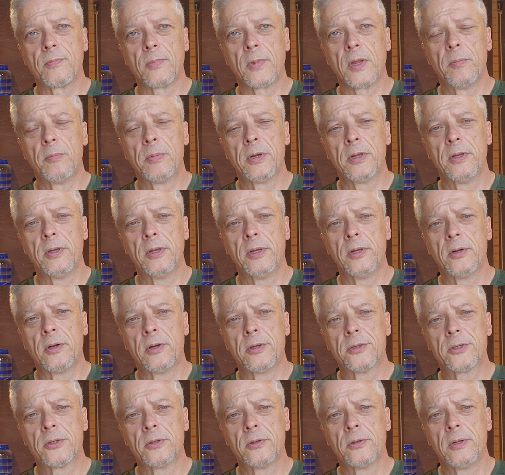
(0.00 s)
But it
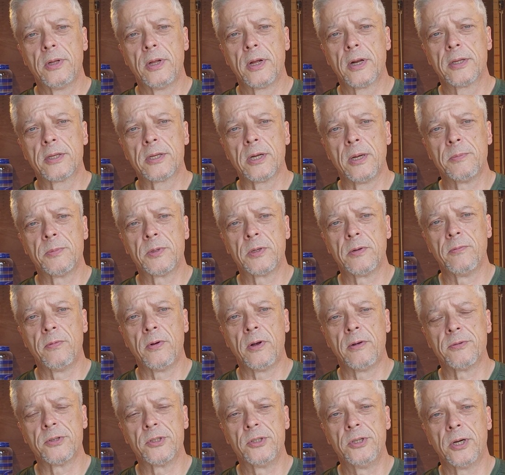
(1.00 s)
also a lot of times
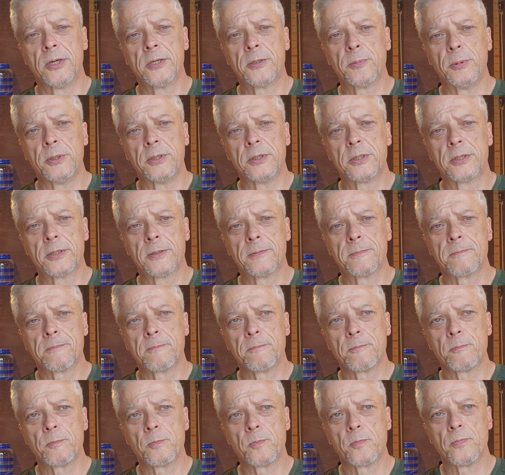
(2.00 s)
involves judgments
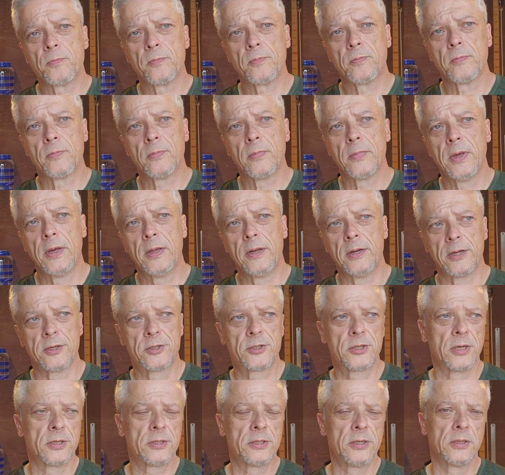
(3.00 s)
and
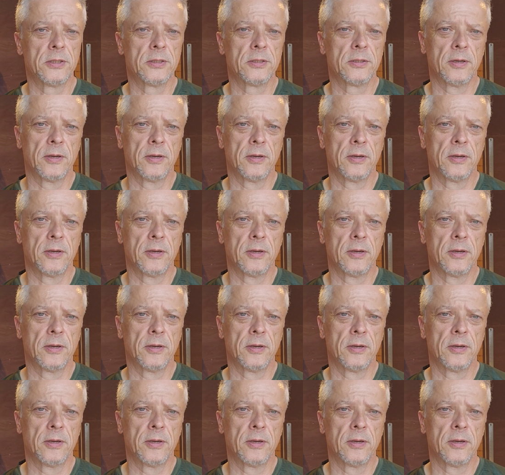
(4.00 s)
assessing